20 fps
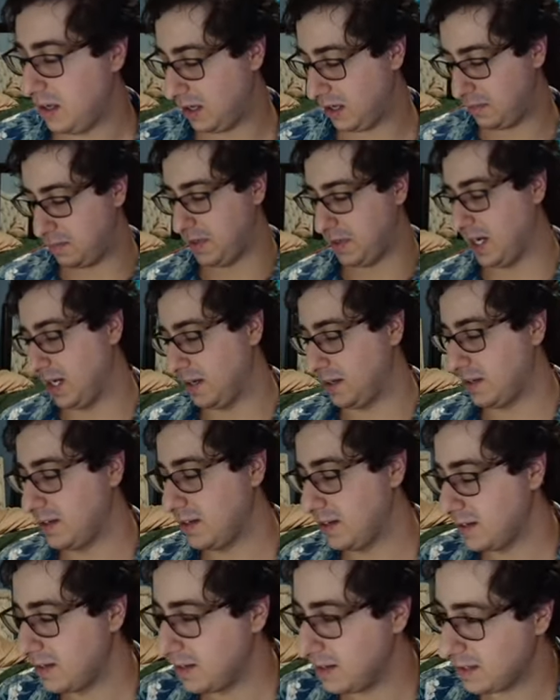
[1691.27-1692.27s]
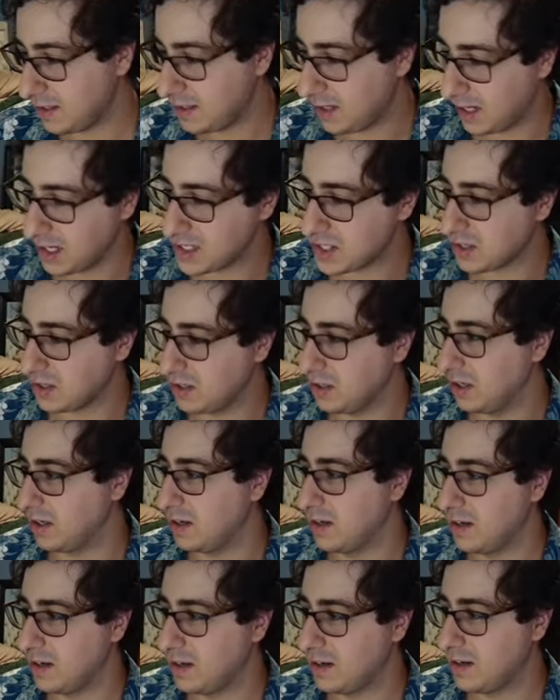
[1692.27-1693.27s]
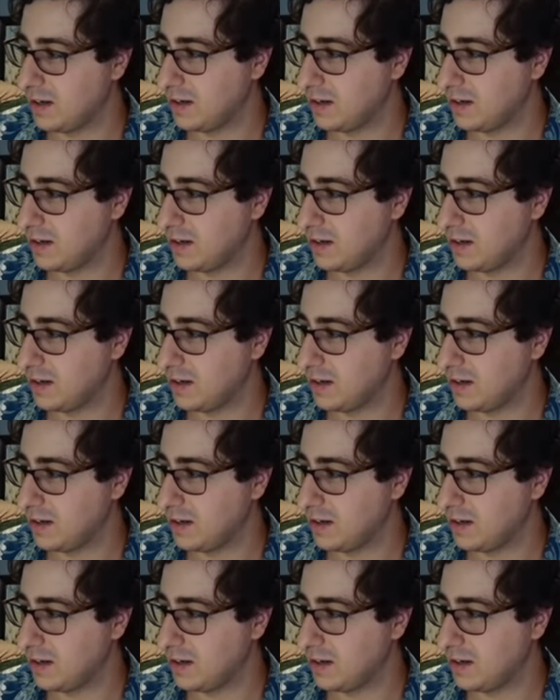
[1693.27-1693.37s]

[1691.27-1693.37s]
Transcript: Oh man, that's good.